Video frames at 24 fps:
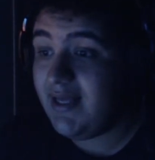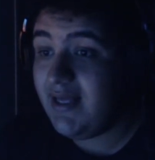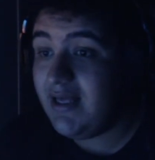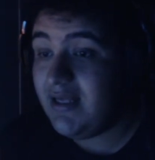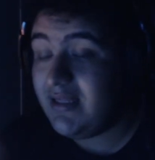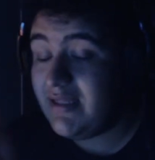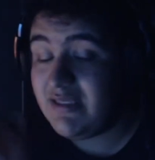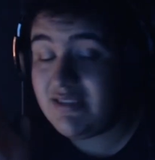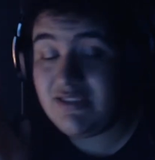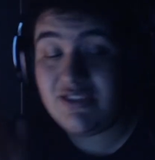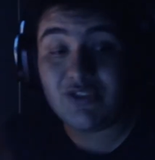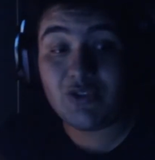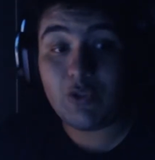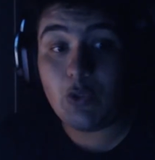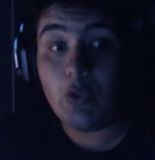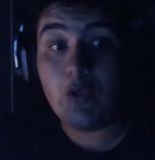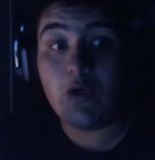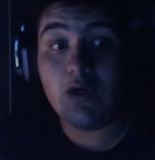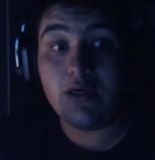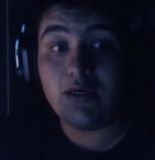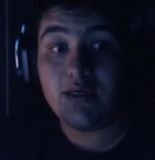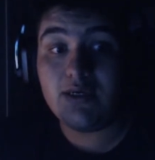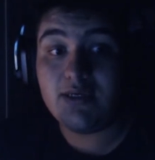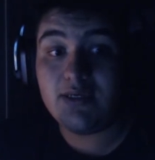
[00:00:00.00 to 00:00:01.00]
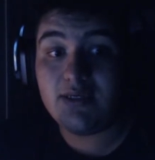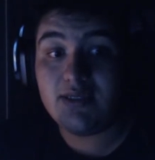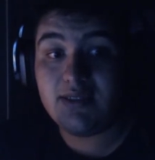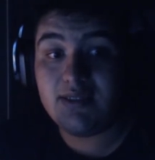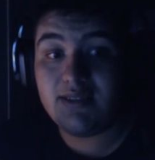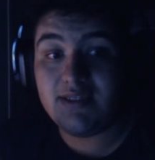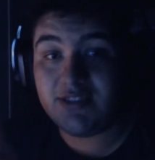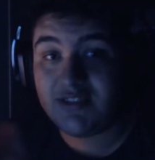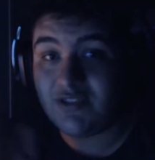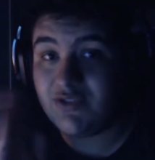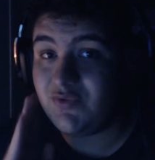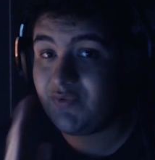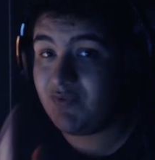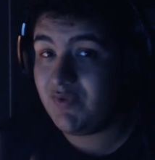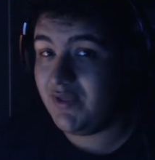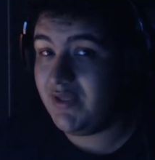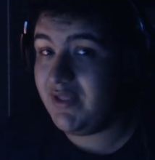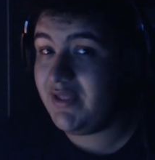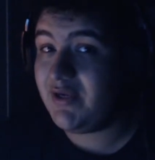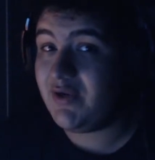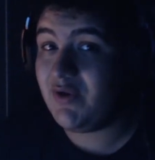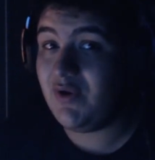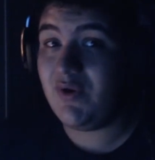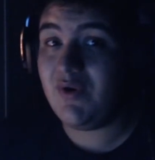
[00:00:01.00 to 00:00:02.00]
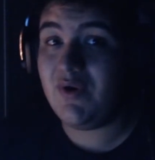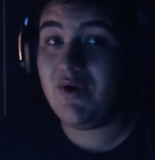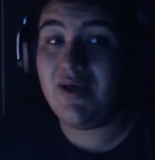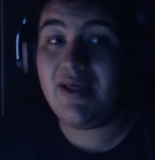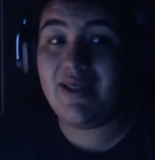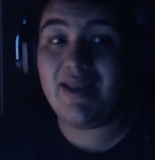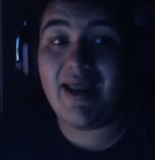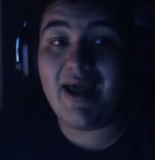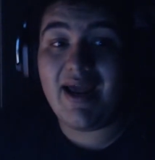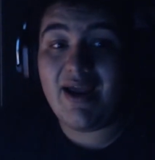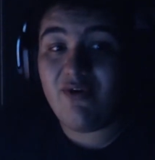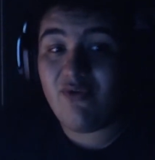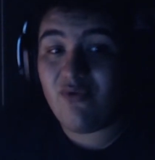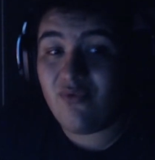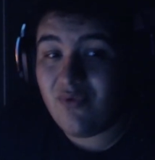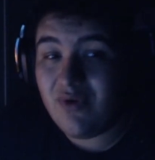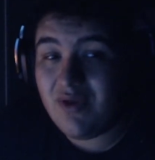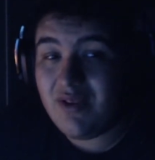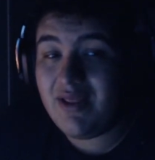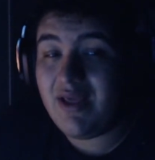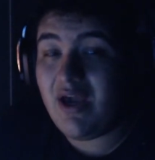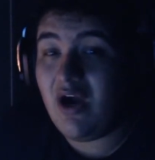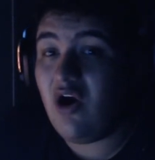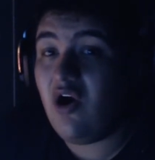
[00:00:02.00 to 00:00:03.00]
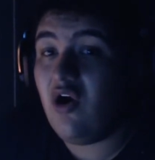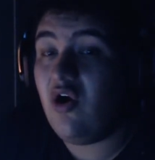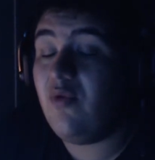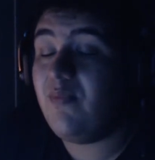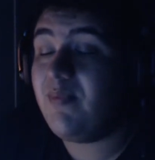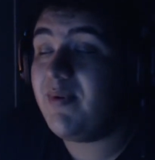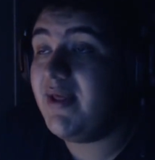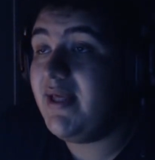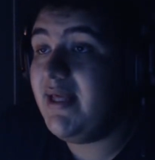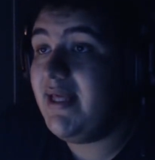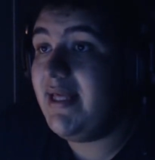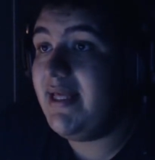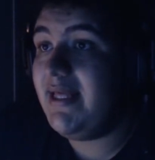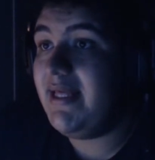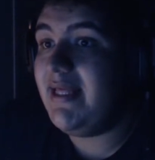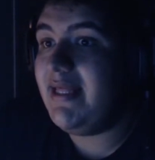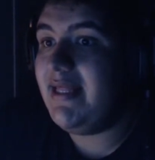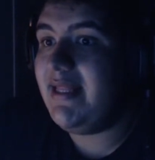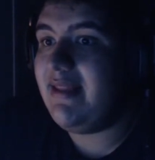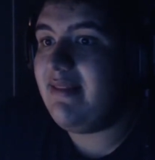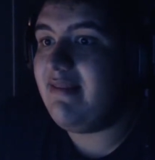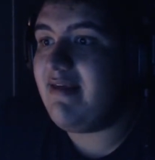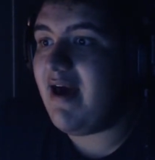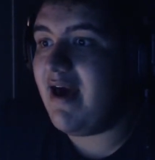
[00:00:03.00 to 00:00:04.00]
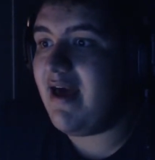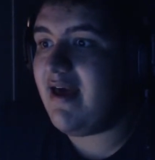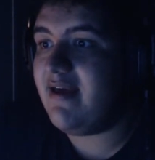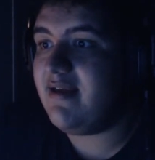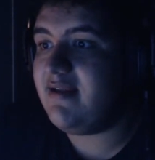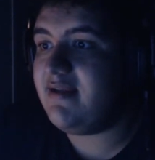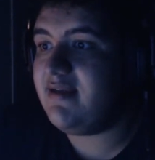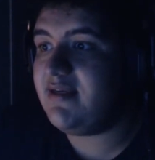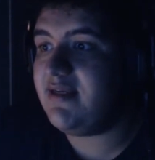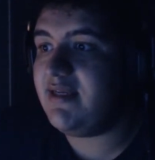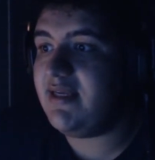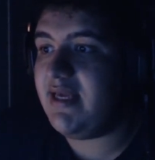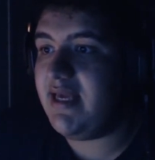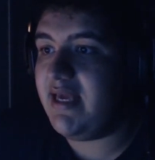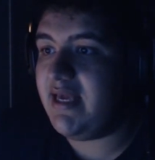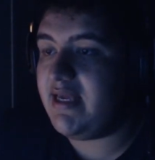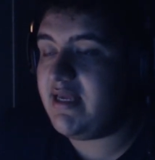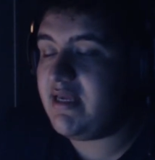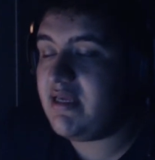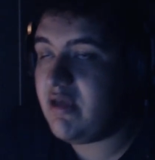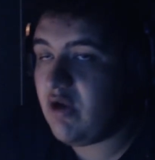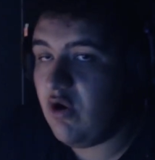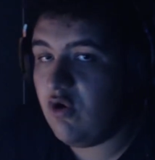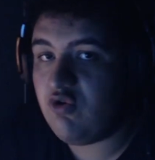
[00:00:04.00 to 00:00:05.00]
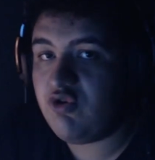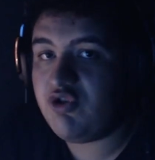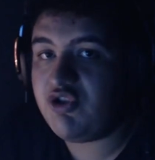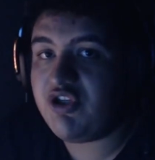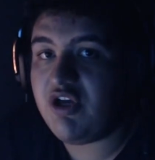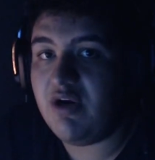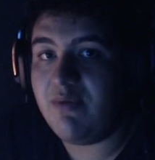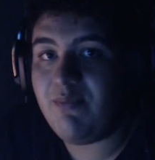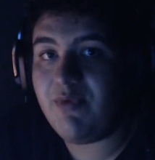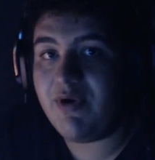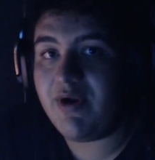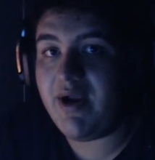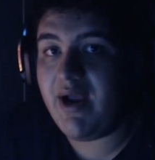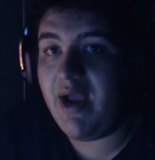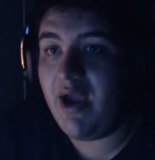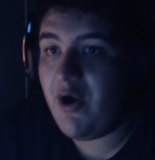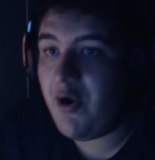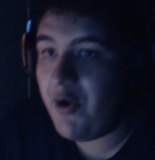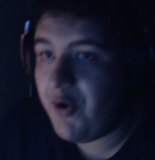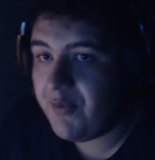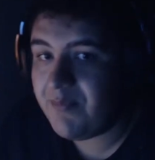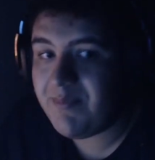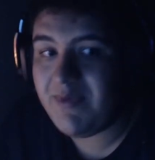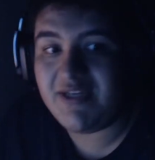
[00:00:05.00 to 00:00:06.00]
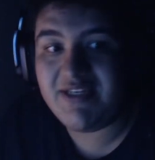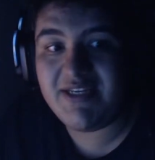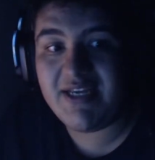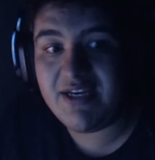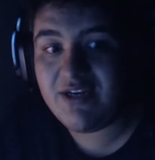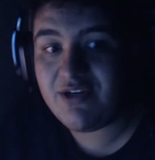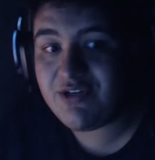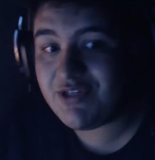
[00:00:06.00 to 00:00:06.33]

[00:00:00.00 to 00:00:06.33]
this is cool. This is really cool, and I really hope that it goes somewhere. I hope Nintendo